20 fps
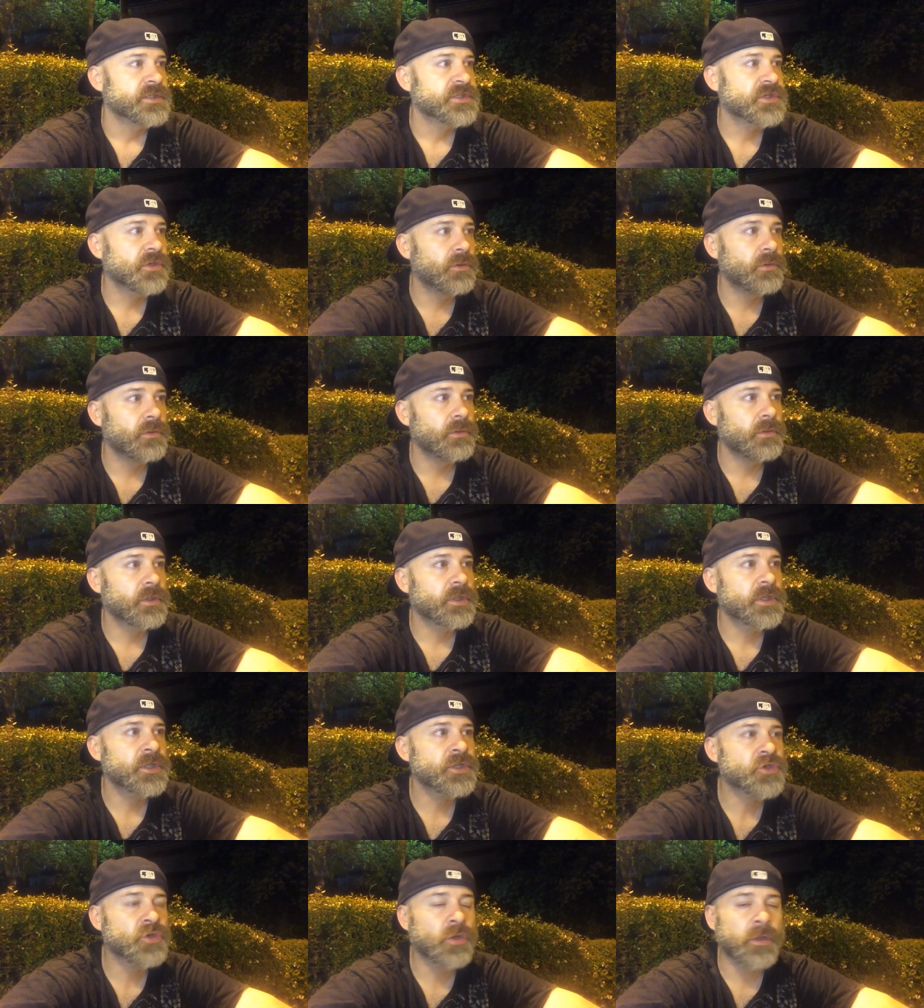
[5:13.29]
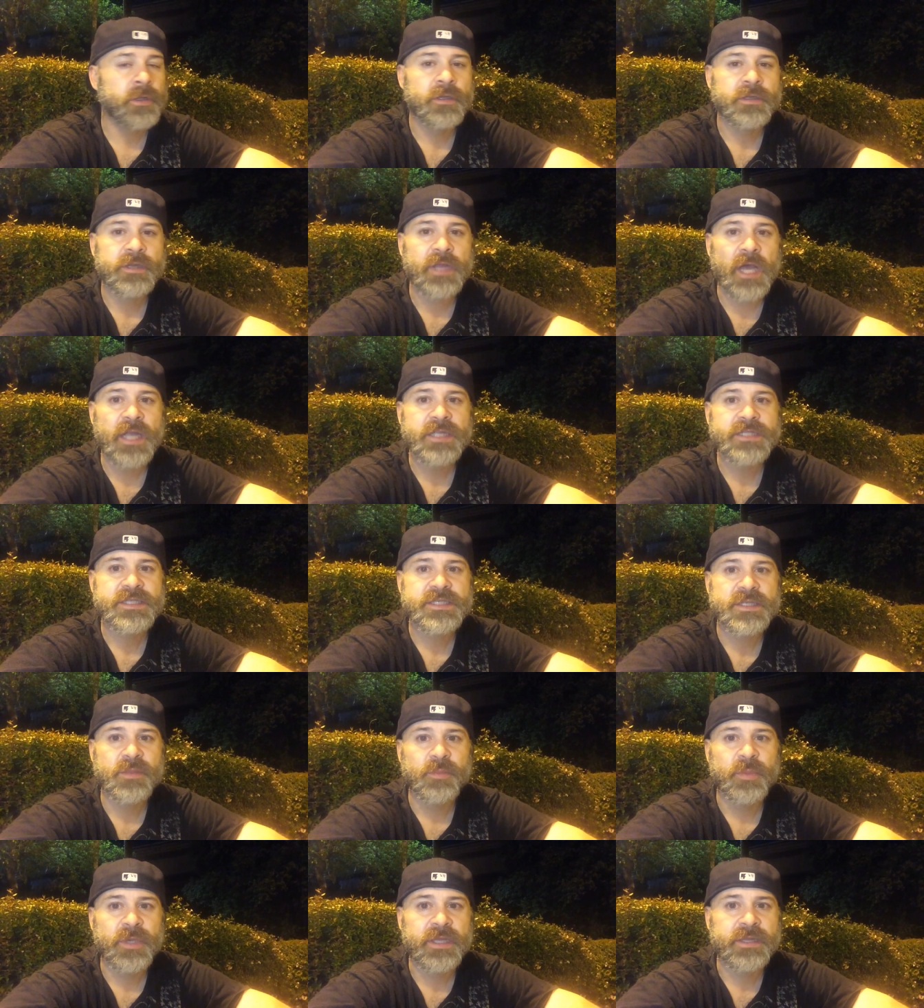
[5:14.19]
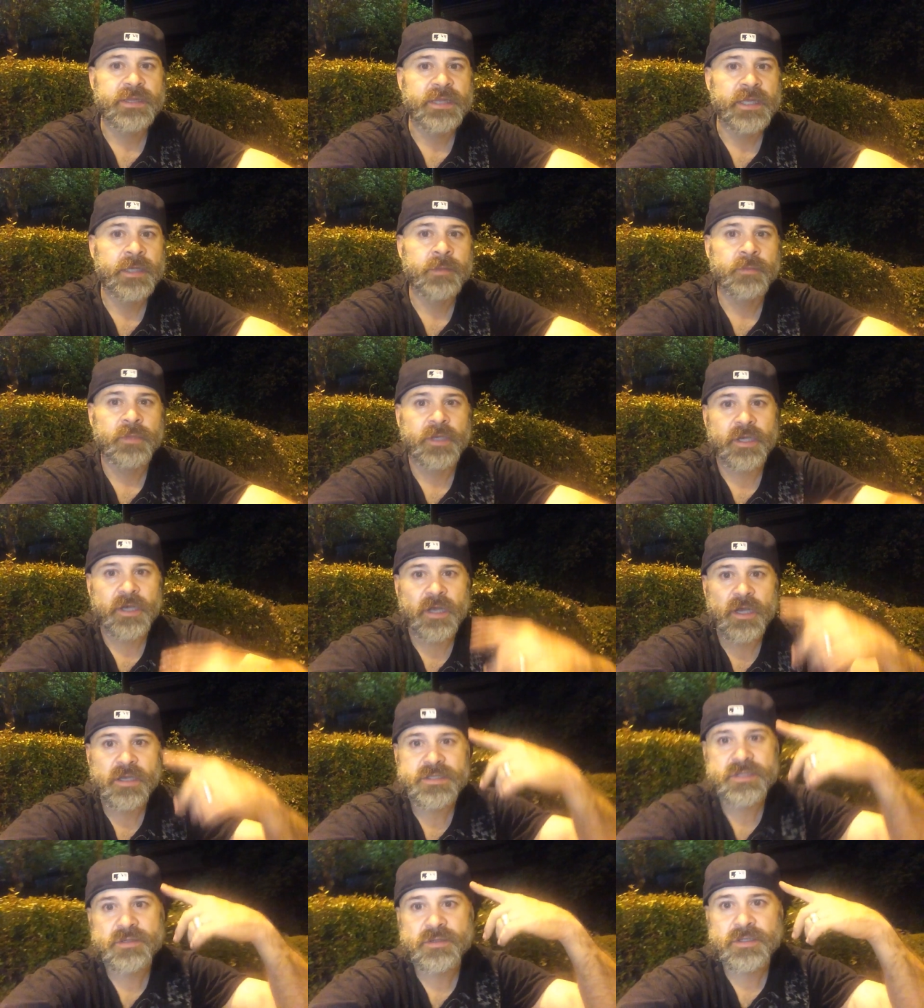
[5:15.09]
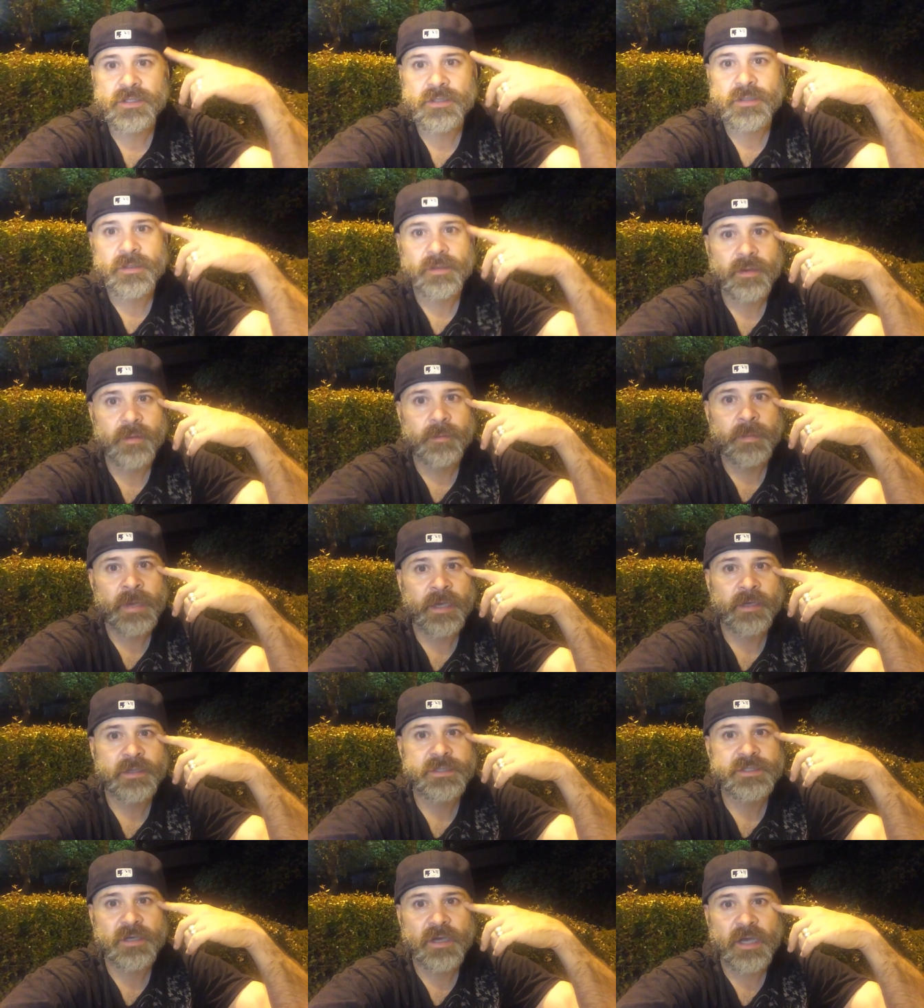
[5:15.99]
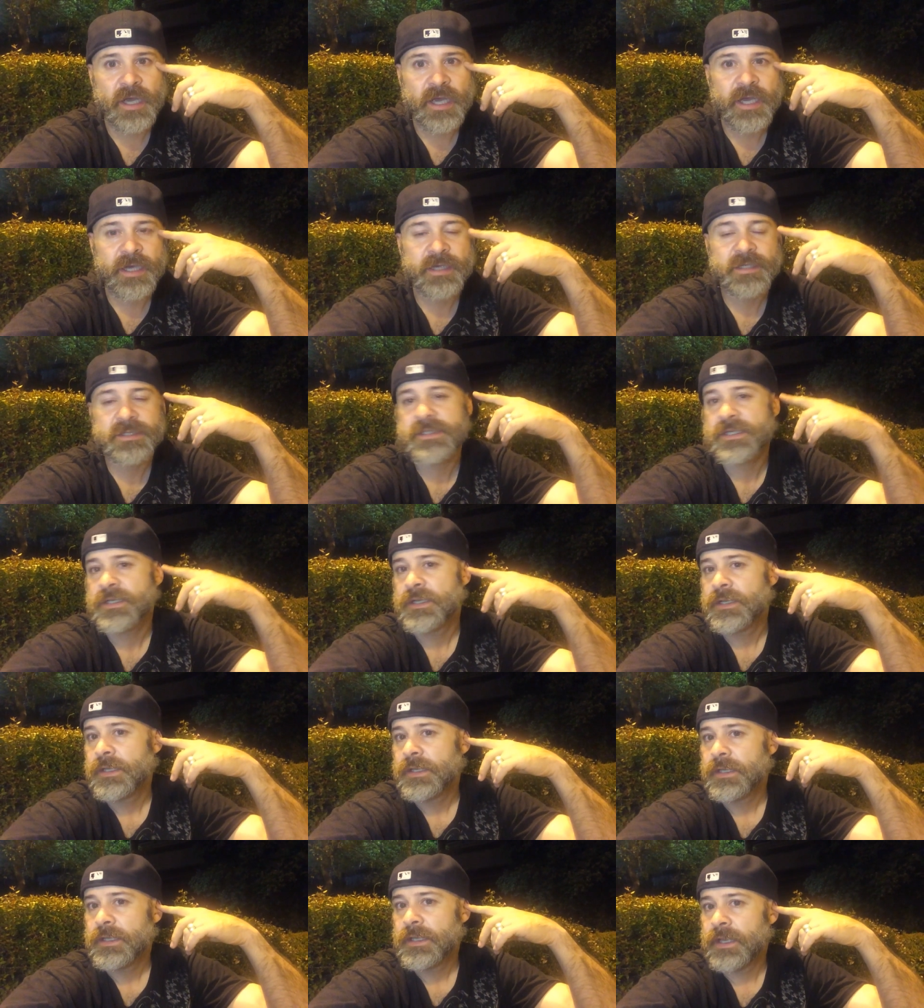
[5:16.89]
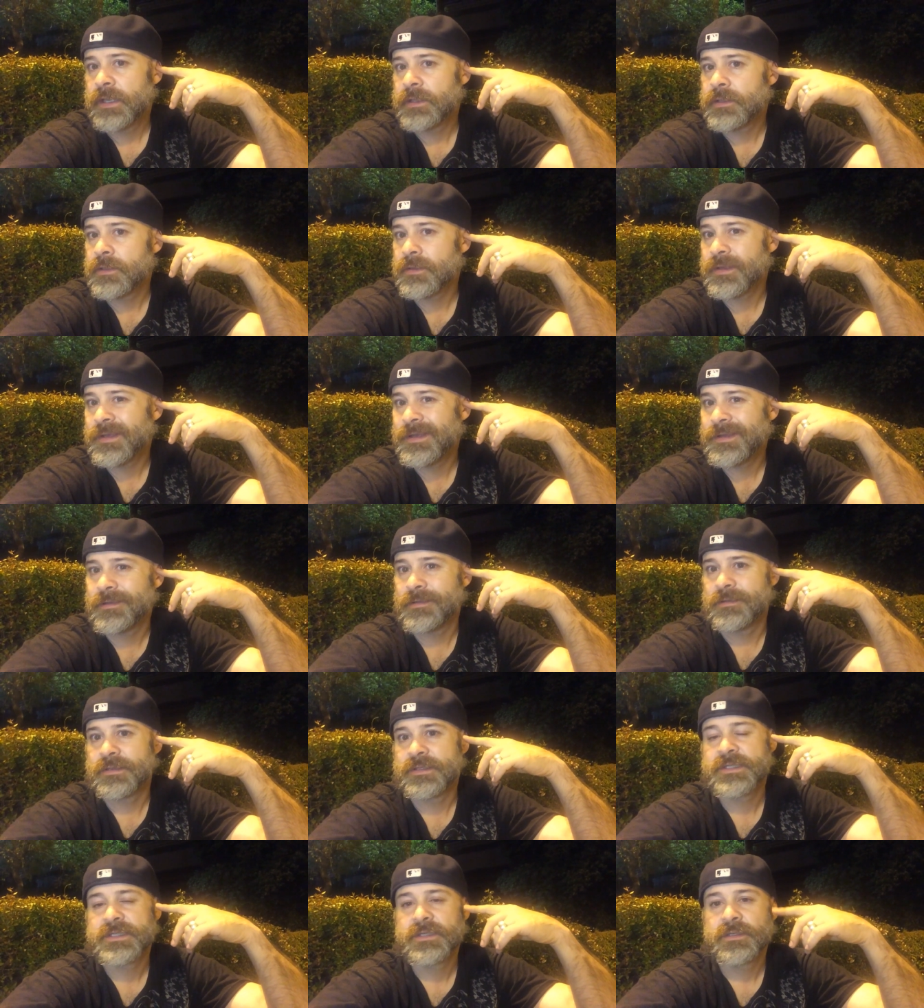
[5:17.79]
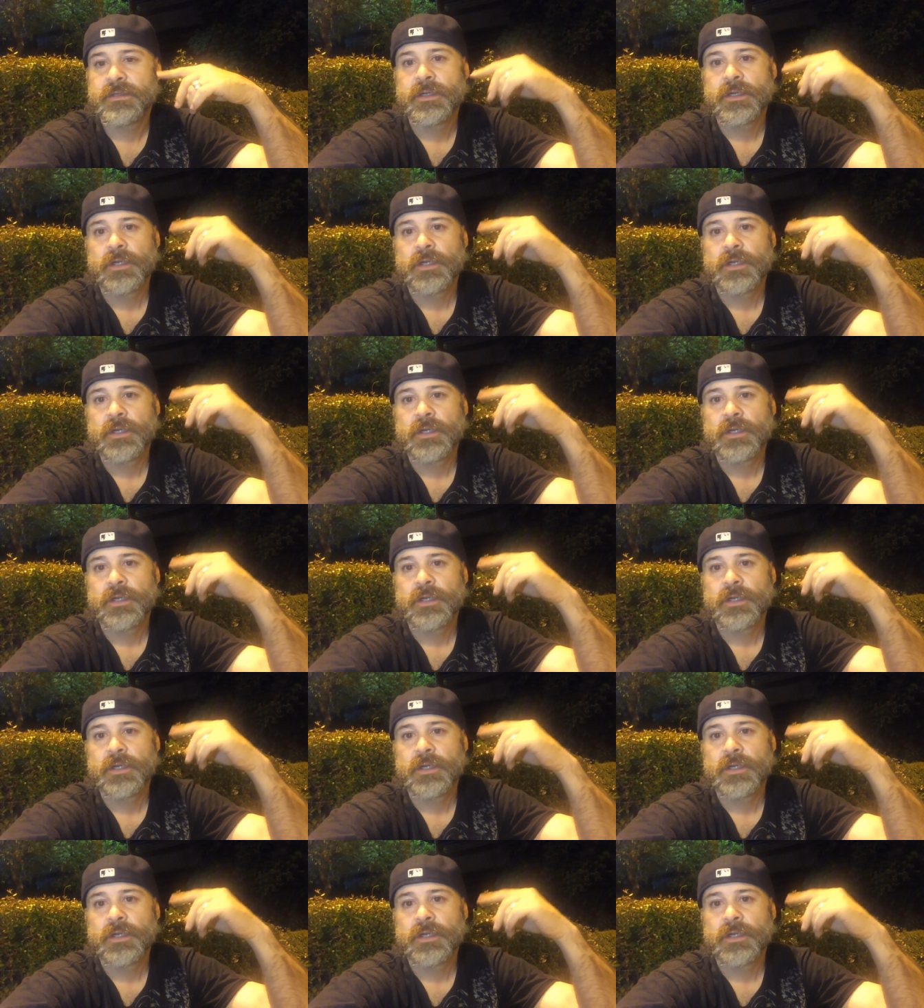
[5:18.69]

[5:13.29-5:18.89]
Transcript: So controlling your thoughts is a big thing, but it also matters your eyes and your ears.